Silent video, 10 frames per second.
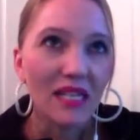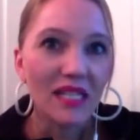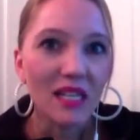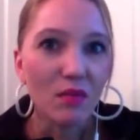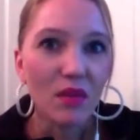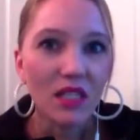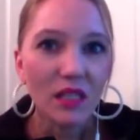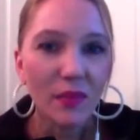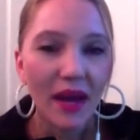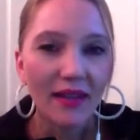the months
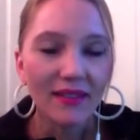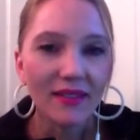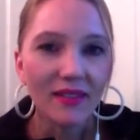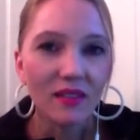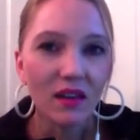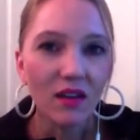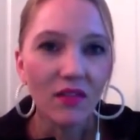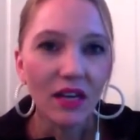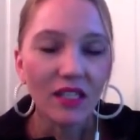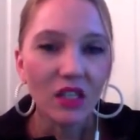passed and stuff
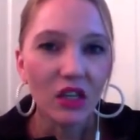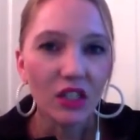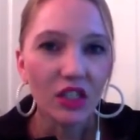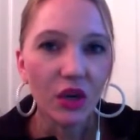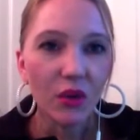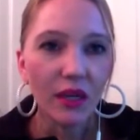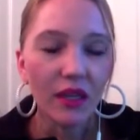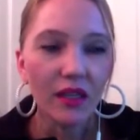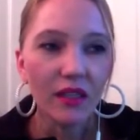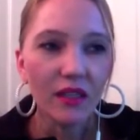and I started
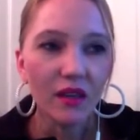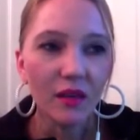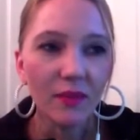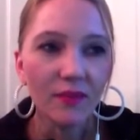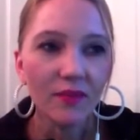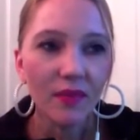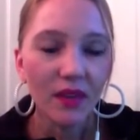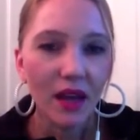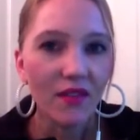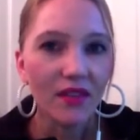showing, and
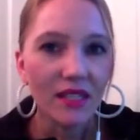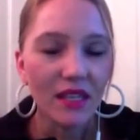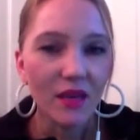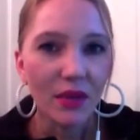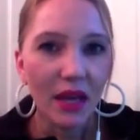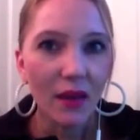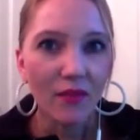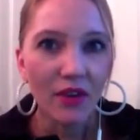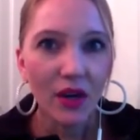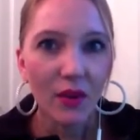obviously it became
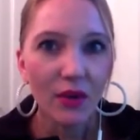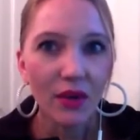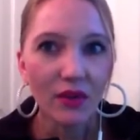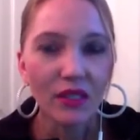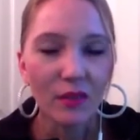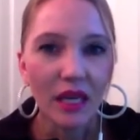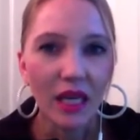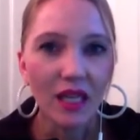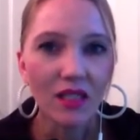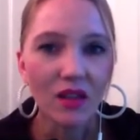very real to
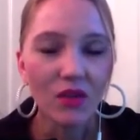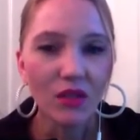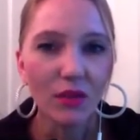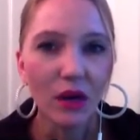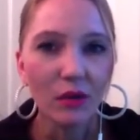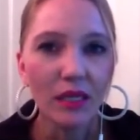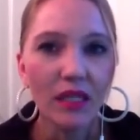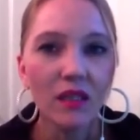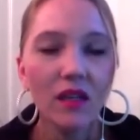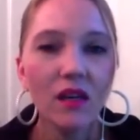me and to those around
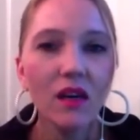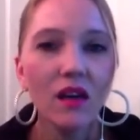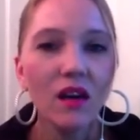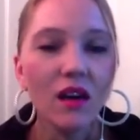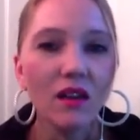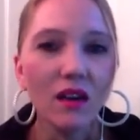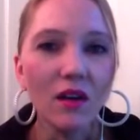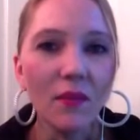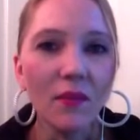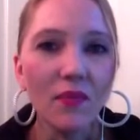me.
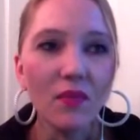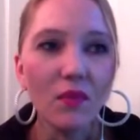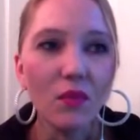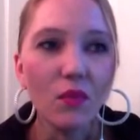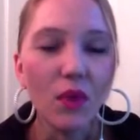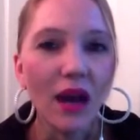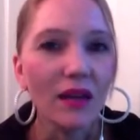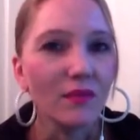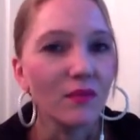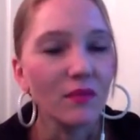And I